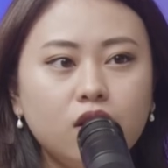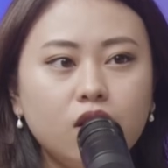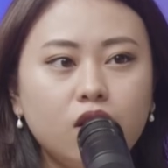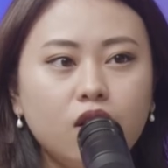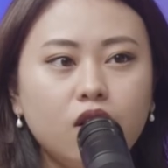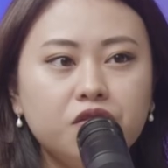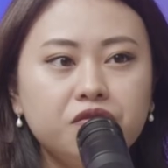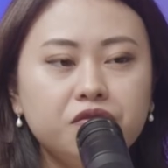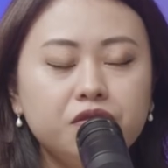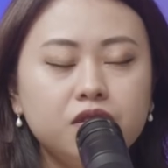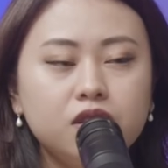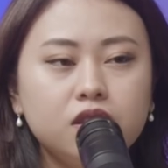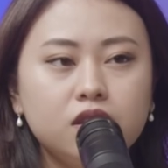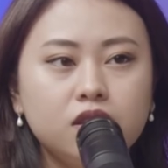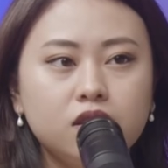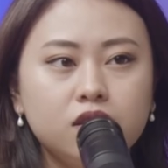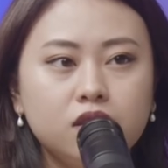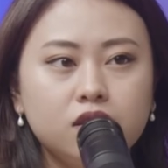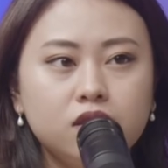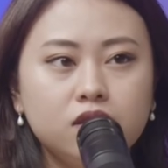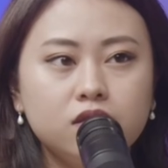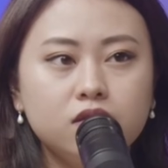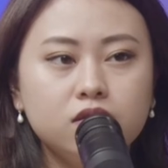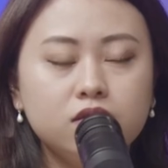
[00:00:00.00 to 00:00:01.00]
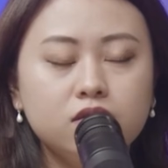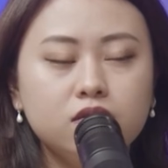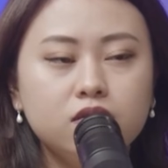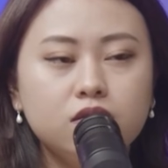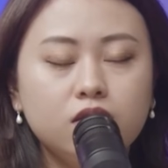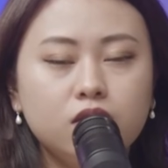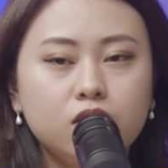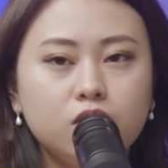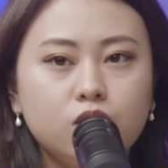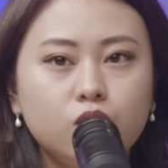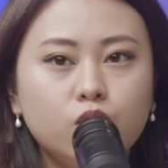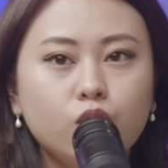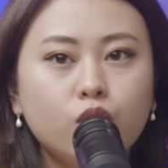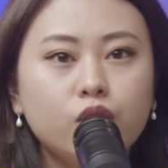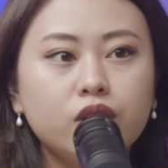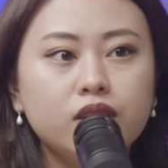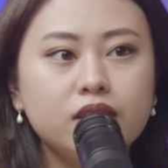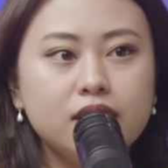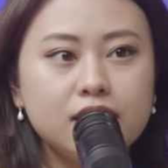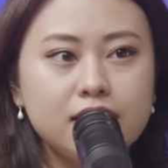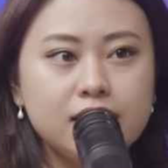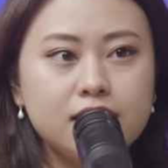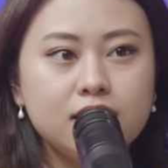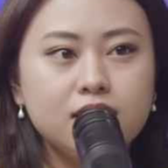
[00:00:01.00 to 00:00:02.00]
of the
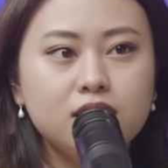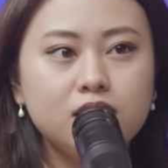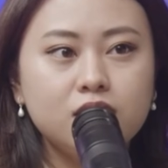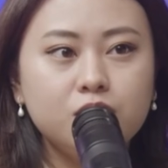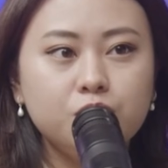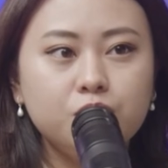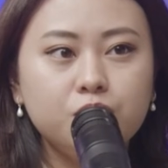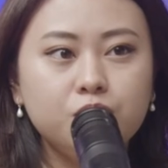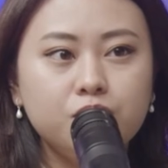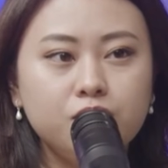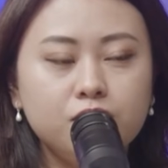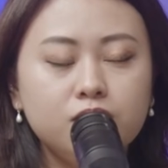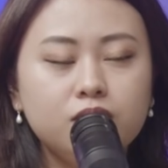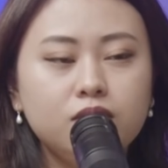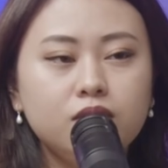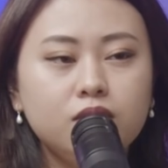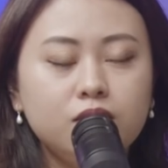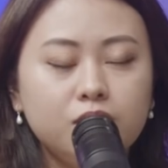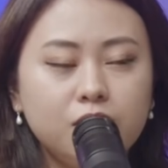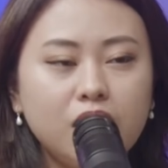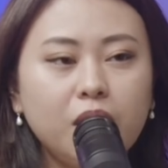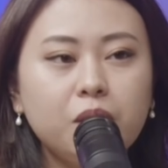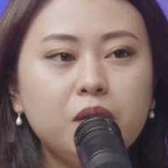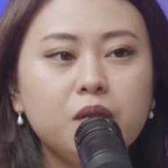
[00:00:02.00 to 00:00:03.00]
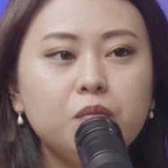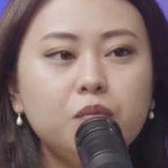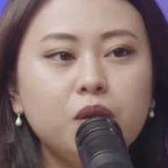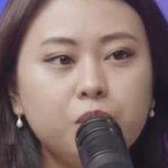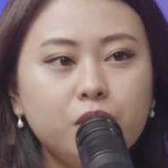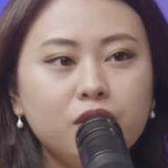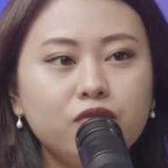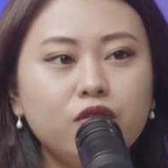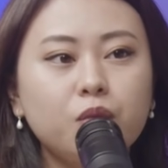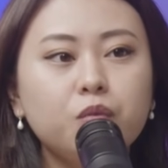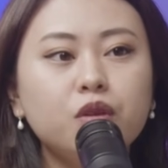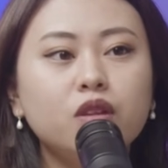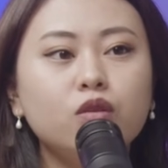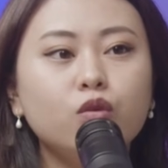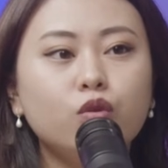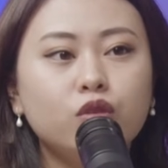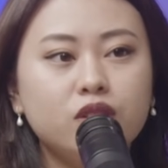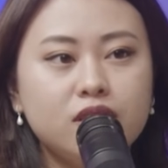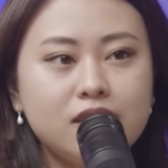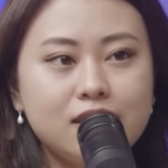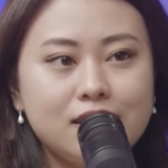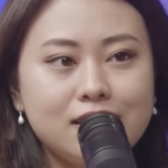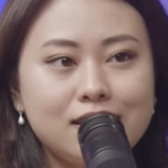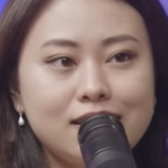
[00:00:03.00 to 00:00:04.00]
northeastern, people from the
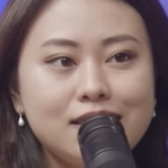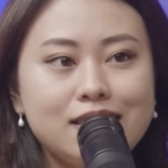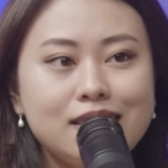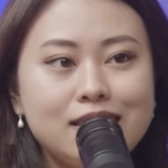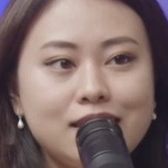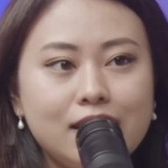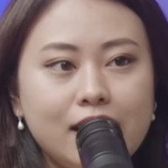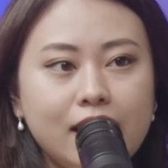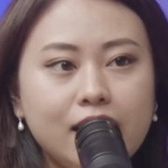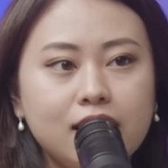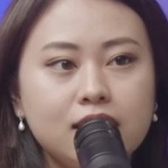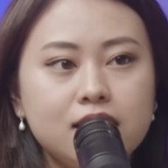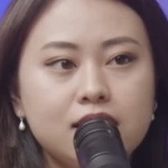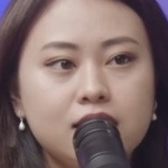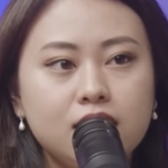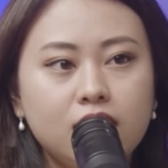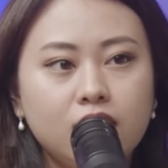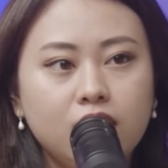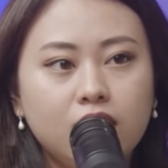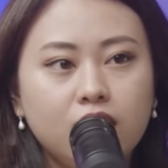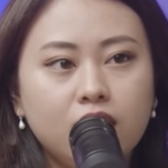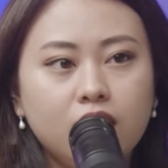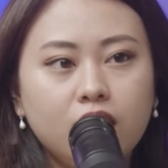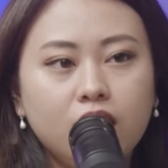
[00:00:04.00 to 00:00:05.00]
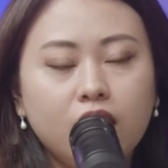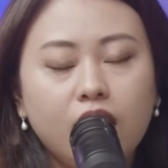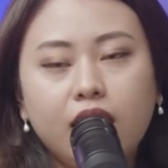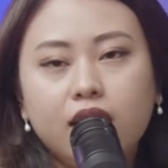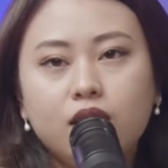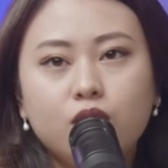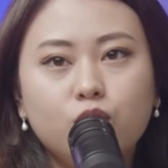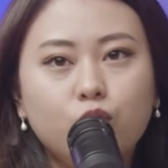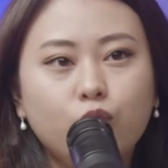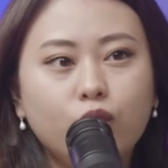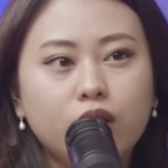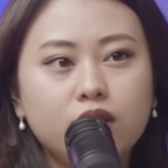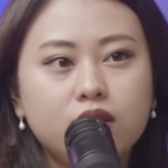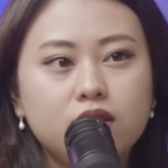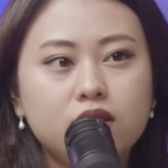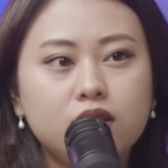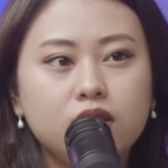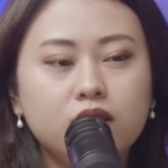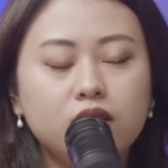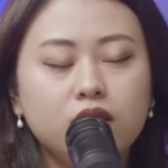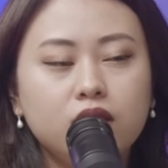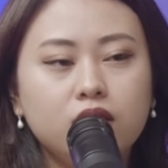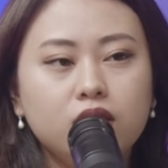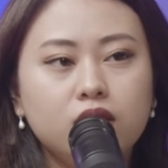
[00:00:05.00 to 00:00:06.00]
northeastern states, and what
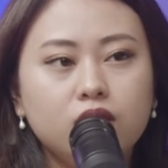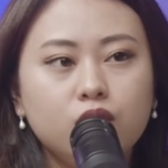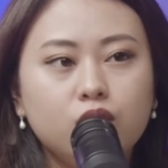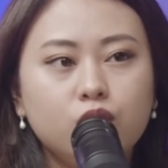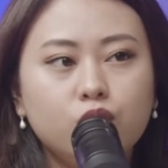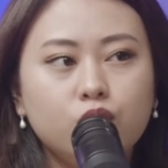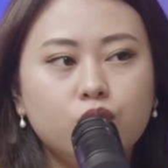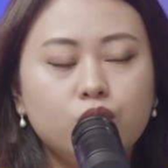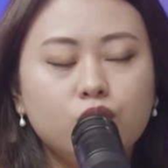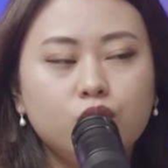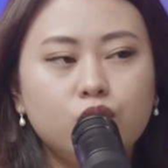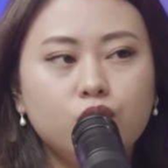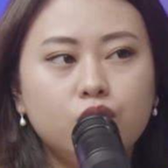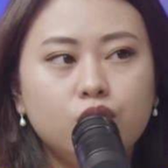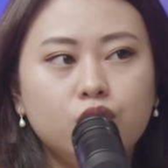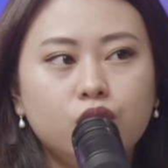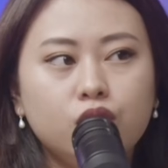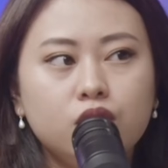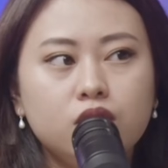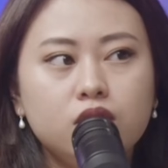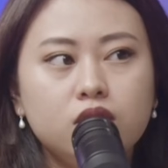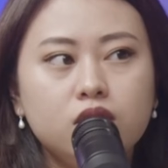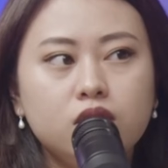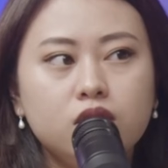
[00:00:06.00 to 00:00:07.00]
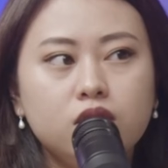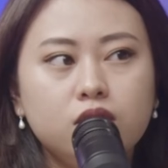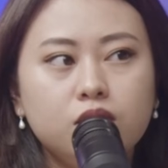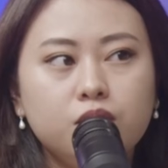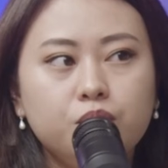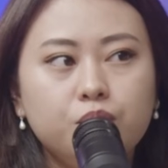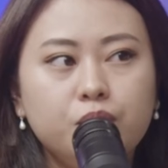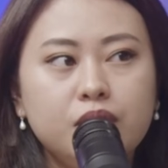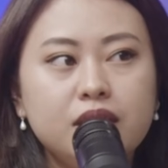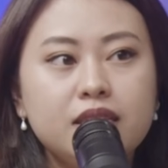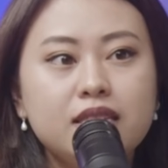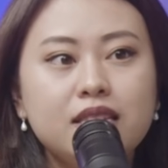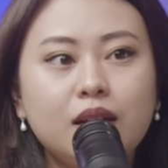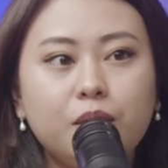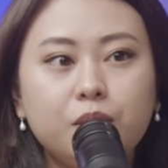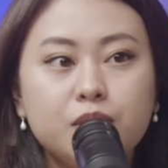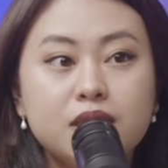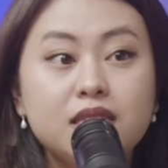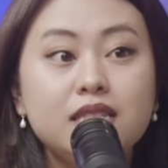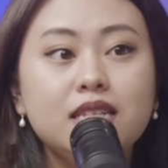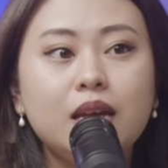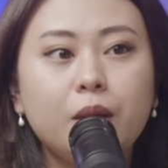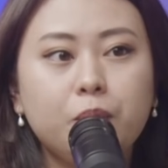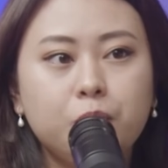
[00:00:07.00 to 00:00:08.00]
could be some
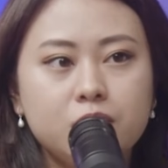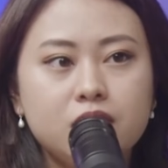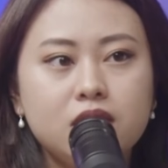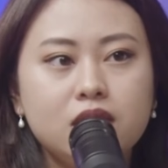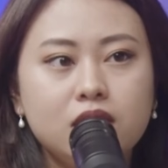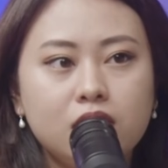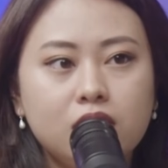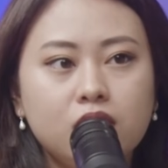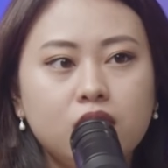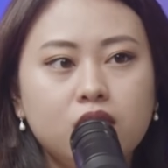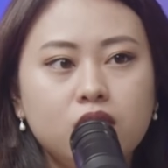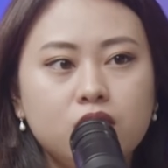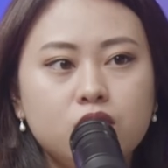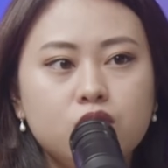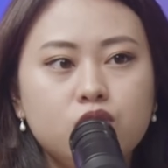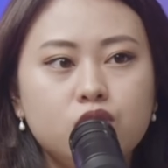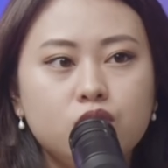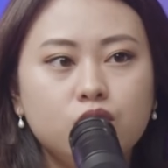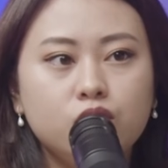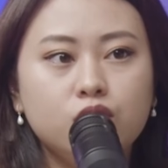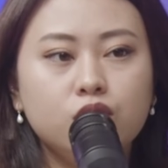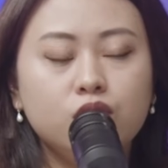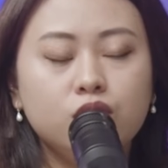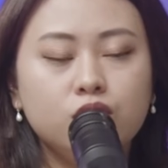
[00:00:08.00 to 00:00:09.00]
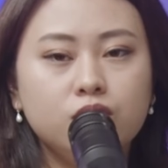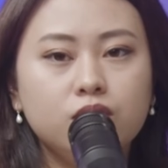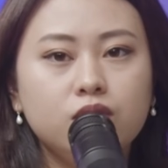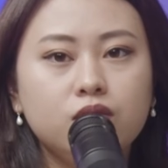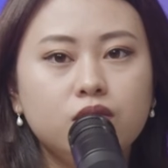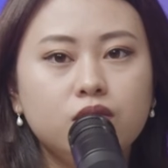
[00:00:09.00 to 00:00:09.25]
steps to,